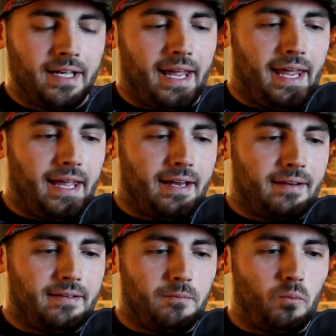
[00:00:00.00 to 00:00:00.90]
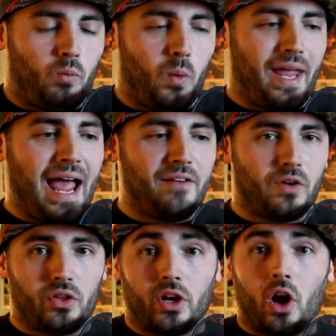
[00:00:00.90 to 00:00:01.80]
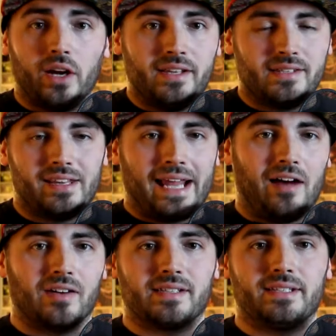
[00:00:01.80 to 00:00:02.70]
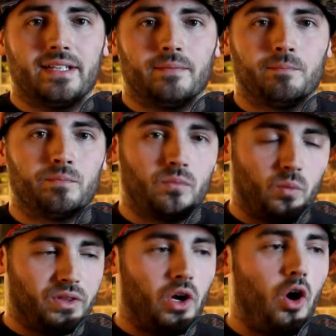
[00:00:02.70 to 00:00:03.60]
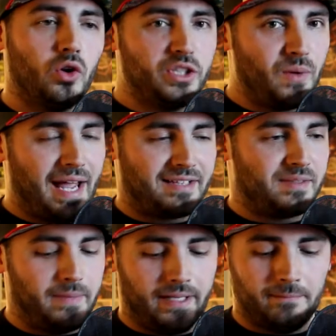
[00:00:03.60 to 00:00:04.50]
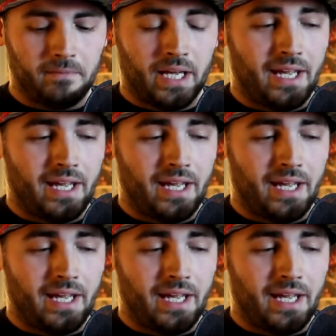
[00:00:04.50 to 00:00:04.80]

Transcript: and what we have are the Guardians of the Galaxy with the all-new X-Men